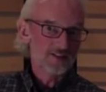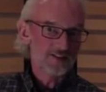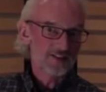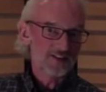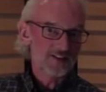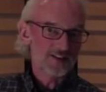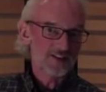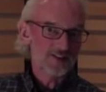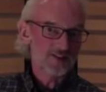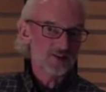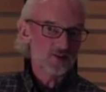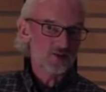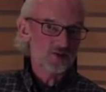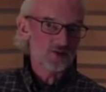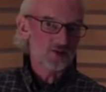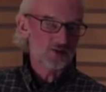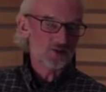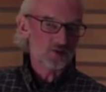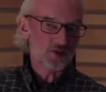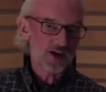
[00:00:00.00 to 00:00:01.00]

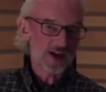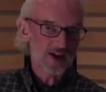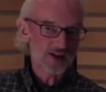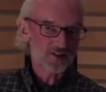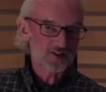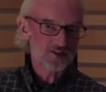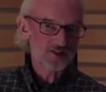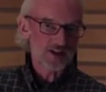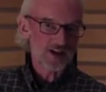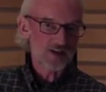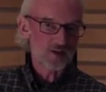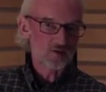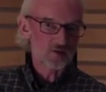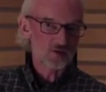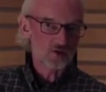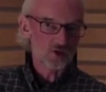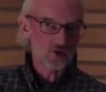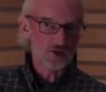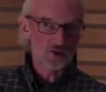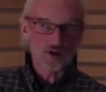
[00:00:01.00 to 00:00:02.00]
the tracks
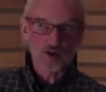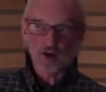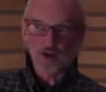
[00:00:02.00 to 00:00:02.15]
sound good